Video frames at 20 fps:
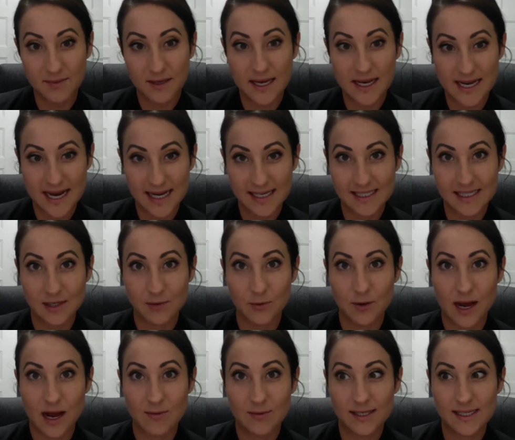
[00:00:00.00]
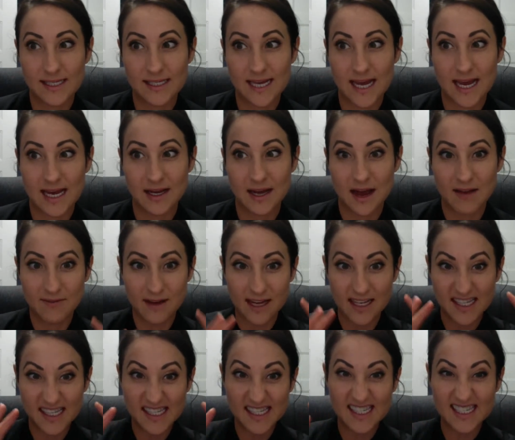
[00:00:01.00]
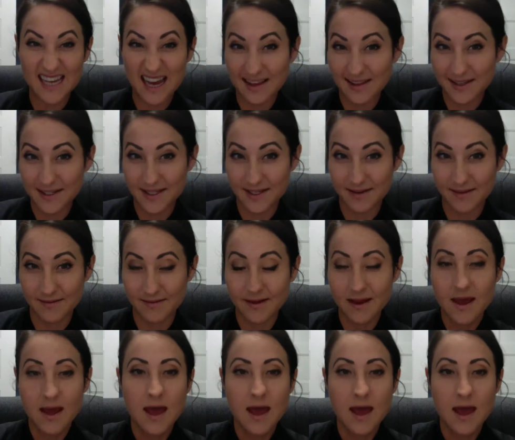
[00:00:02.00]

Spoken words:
connecting what I would say, I've got a skeleton,